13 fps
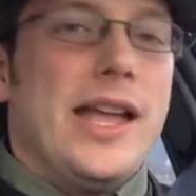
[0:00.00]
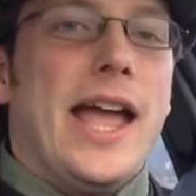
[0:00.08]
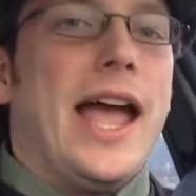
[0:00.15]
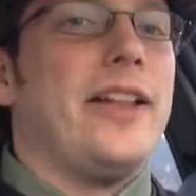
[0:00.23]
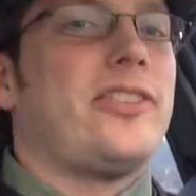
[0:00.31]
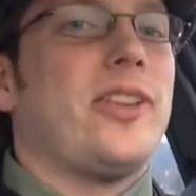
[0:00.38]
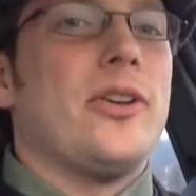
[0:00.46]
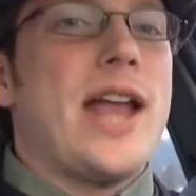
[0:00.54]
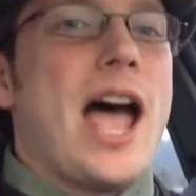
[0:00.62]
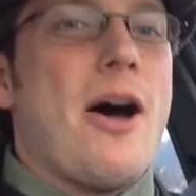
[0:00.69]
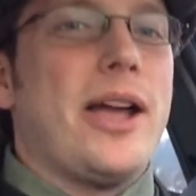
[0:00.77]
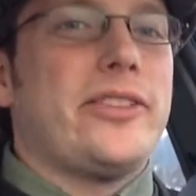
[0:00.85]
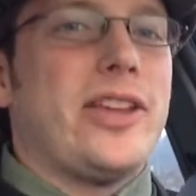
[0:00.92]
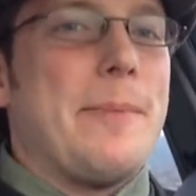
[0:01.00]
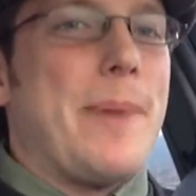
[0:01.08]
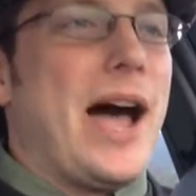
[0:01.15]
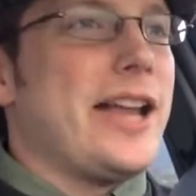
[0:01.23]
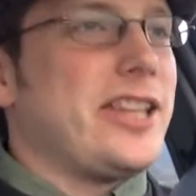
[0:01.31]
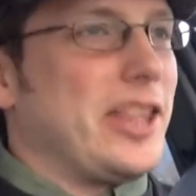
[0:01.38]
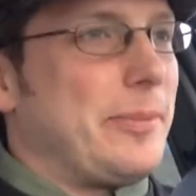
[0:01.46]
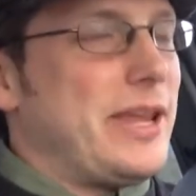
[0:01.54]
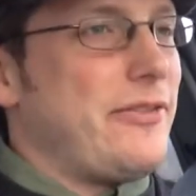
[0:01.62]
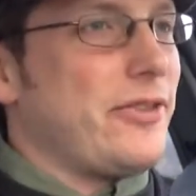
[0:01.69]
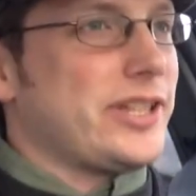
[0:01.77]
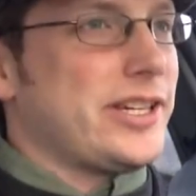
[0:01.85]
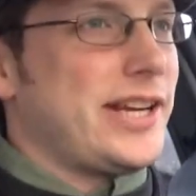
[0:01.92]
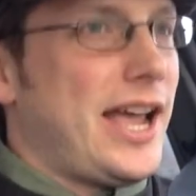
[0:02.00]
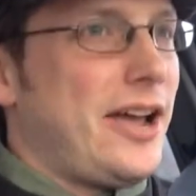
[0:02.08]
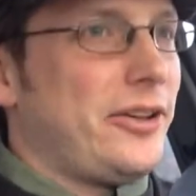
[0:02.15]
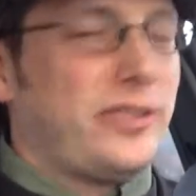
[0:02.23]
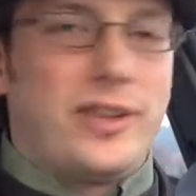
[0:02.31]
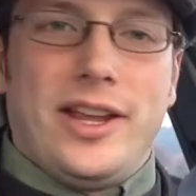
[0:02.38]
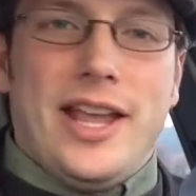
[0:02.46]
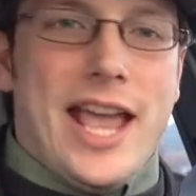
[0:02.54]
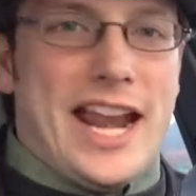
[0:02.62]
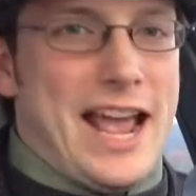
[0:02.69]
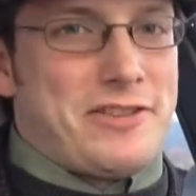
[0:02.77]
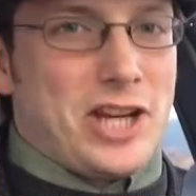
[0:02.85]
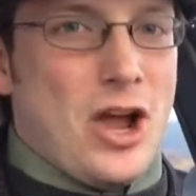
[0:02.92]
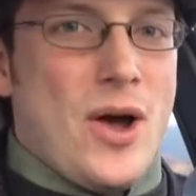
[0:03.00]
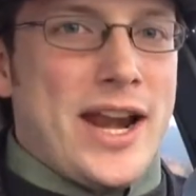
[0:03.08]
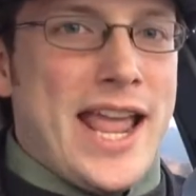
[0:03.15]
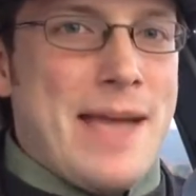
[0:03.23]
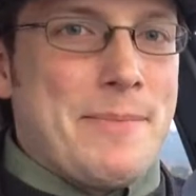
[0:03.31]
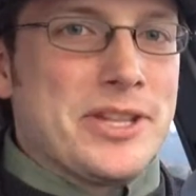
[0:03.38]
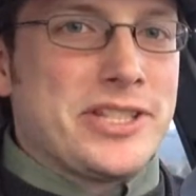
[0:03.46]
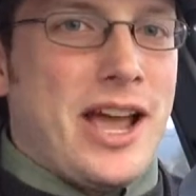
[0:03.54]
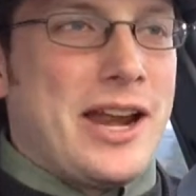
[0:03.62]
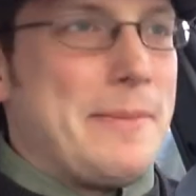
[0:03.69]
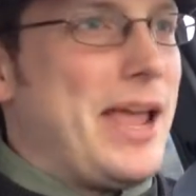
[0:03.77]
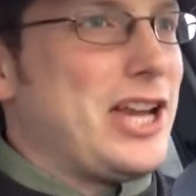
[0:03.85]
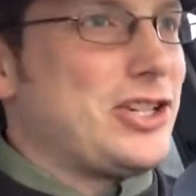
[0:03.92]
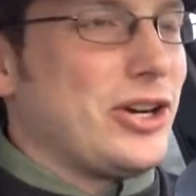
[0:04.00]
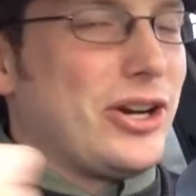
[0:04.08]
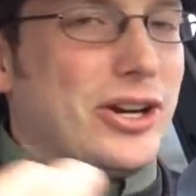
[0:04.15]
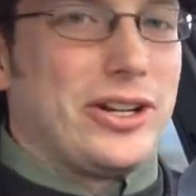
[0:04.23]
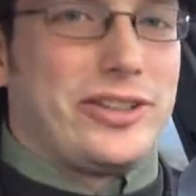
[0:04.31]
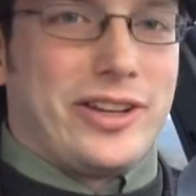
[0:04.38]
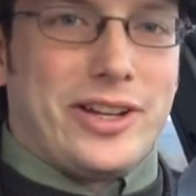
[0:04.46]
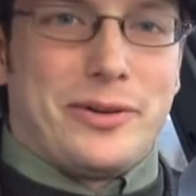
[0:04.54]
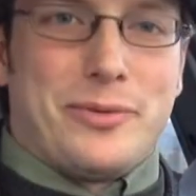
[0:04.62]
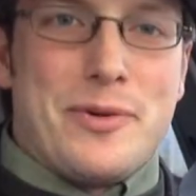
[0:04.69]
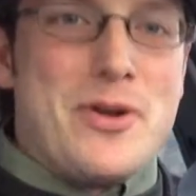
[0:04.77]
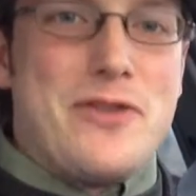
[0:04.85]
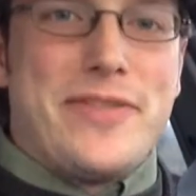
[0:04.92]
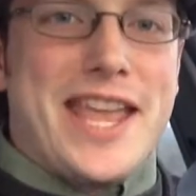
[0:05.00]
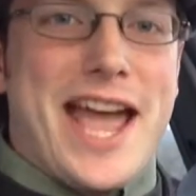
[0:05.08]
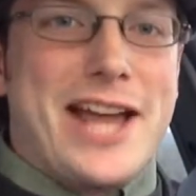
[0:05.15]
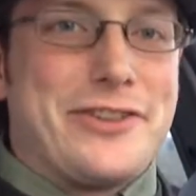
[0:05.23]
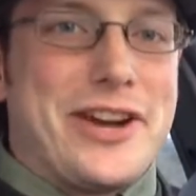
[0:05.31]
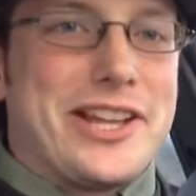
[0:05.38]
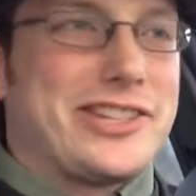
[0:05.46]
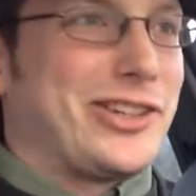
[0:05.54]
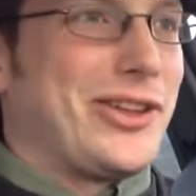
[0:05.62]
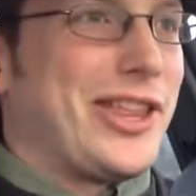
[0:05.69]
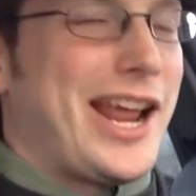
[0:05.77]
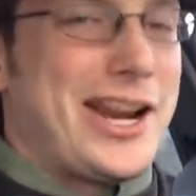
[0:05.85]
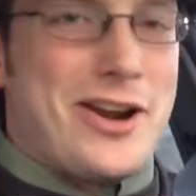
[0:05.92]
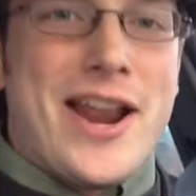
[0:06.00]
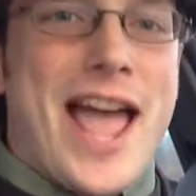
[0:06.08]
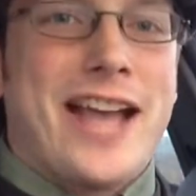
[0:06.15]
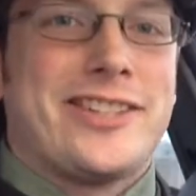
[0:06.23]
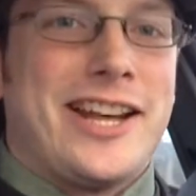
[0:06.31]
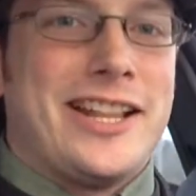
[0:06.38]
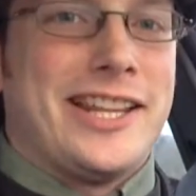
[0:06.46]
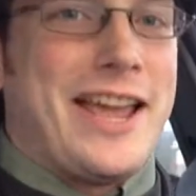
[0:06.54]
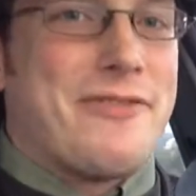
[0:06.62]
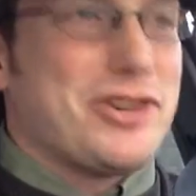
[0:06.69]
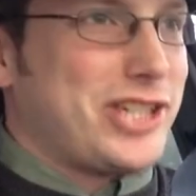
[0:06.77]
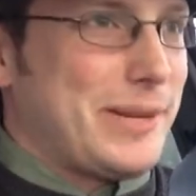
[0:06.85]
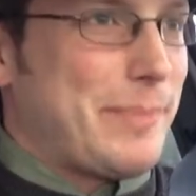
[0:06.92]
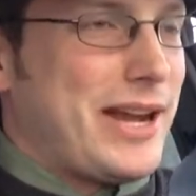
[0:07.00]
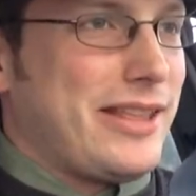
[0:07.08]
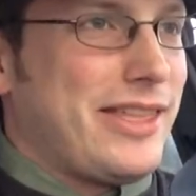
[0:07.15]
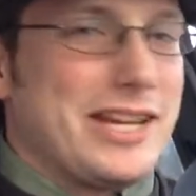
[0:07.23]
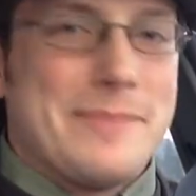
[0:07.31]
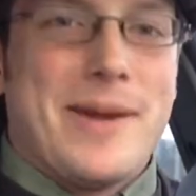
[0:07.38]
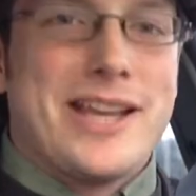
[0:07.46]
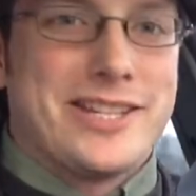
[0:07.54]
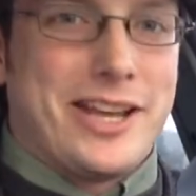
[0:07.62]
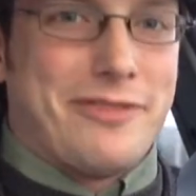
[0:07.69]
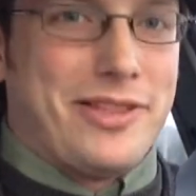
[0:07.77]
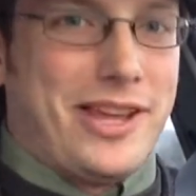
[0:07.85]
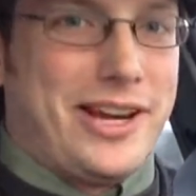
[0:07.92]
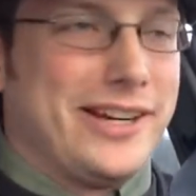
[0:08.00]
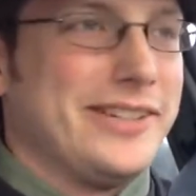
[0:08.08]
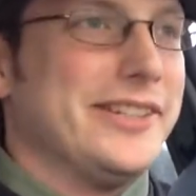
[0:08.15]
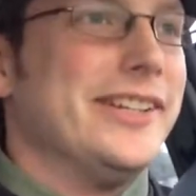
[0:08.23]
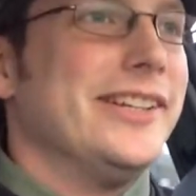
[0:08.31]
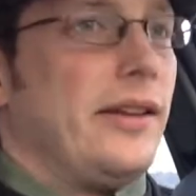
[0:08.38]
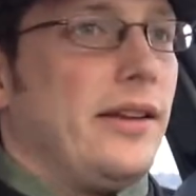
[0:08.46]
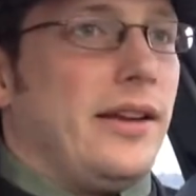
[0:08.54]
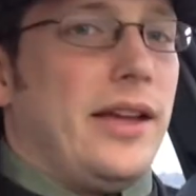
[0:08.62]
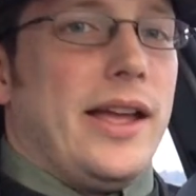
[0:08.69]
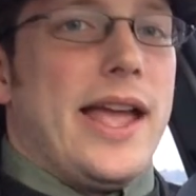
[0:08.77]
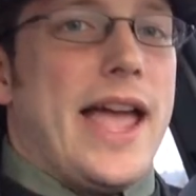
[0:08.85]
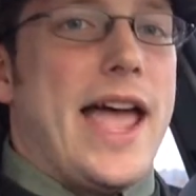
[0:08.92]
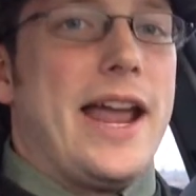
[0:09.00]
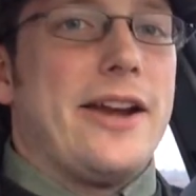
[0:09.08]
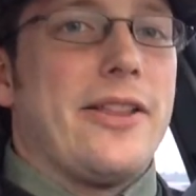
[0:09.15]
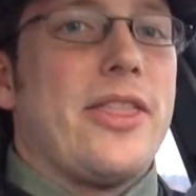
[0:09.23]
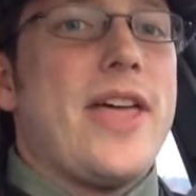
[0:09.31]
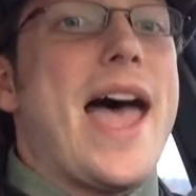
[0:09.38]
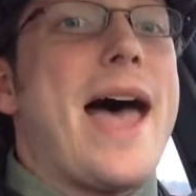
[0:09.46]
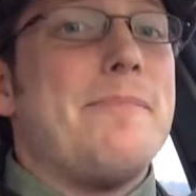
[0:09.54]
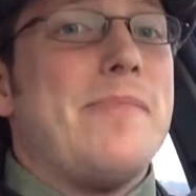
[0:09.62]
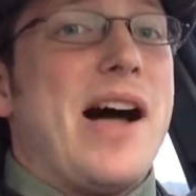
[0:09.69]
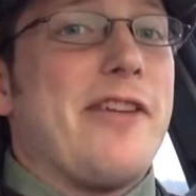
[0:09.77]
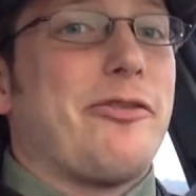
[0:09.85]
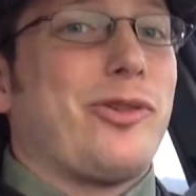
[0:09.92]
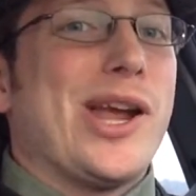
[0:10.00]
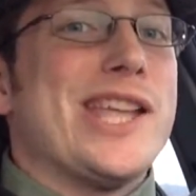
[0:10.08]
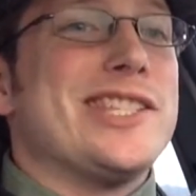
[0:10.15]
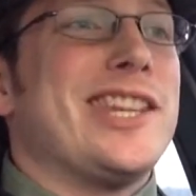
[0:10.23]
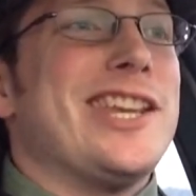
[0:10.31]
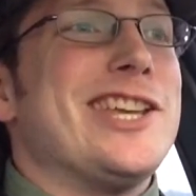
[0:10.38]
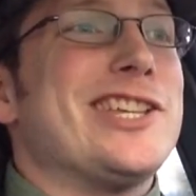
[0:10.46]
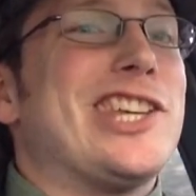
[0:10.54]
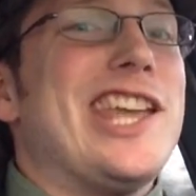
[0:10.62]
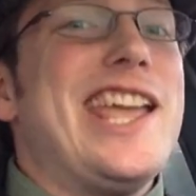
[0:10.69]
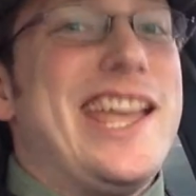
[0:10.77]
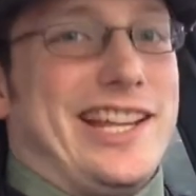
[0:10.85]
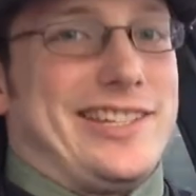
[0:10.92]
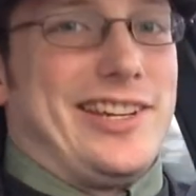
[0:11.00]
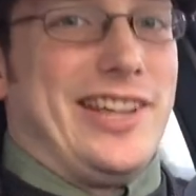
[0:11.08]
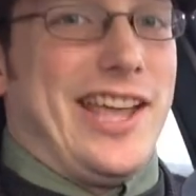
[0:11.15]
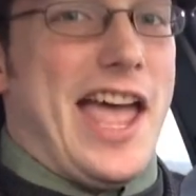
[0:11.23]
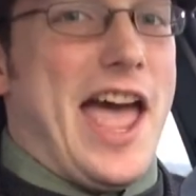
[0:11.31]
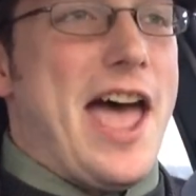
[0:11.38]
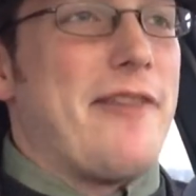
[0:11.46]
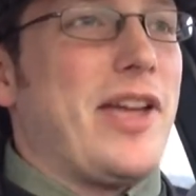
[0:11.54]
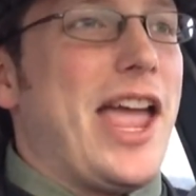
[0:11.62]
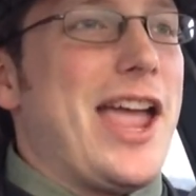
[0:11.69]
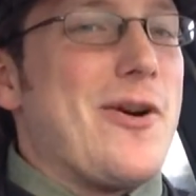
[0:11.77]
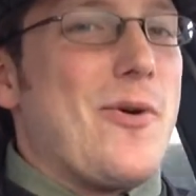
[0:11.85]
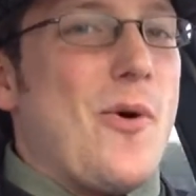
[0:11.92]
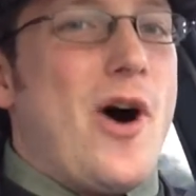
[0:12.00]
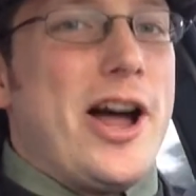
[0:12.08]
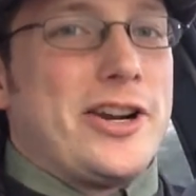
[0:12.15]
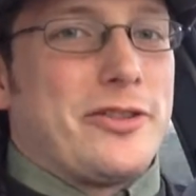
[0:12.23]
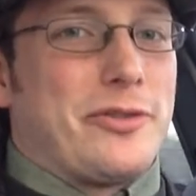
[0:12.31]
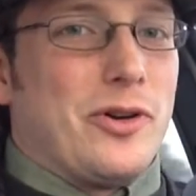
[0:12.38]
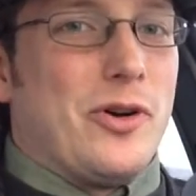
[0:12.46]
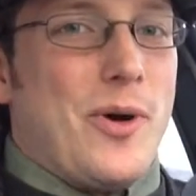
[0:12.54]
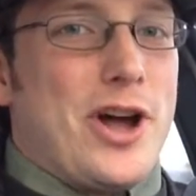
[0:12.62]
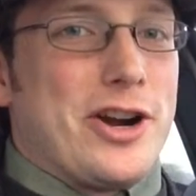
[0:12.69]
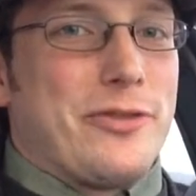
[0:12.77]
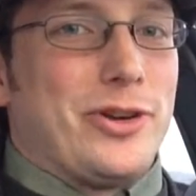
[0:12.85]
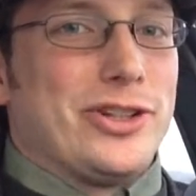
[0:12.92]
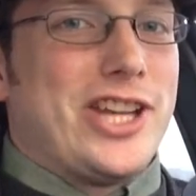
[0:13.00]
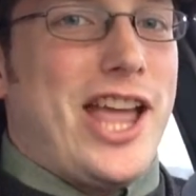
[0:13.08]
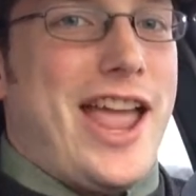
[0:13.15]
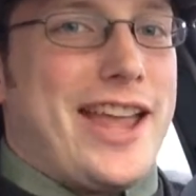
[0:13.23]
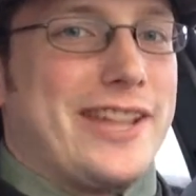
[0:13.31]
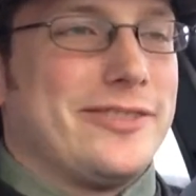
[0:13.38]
And so now I say bye to the Beaverton house, and I have to go on Amazon and make sure to remove the address so that I don't accidentally ever ship anything to myself there. And that, my friends, is it. Have a wonderful, wonderful day.